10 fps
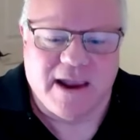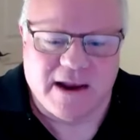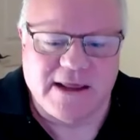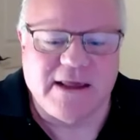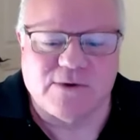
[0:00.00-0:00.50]

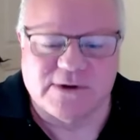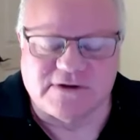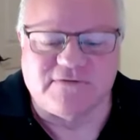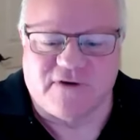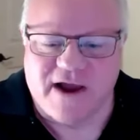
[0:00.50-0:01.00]
And he was
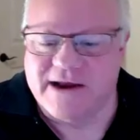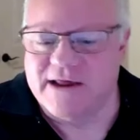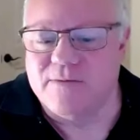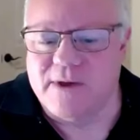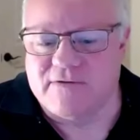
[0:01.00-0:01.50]

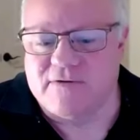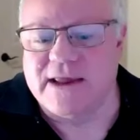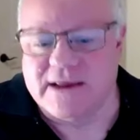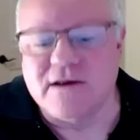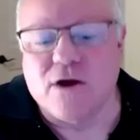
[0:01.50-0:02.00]
inviting me
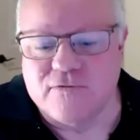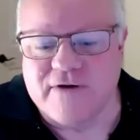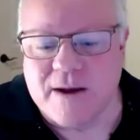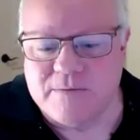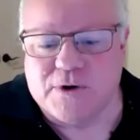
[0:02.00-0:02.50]
in
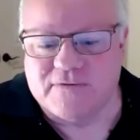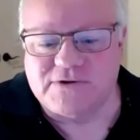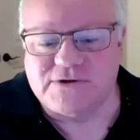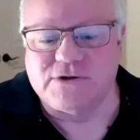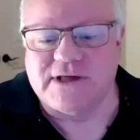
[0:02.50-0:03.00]
November
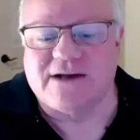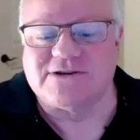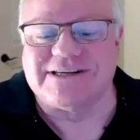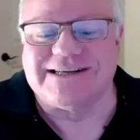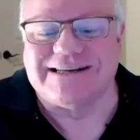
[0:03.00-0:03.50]
of
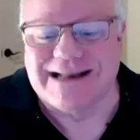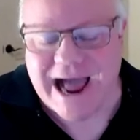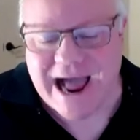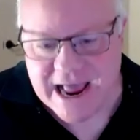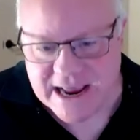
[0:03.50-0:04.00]

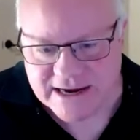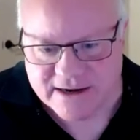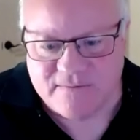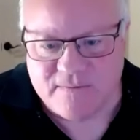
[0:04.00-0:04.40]
2009,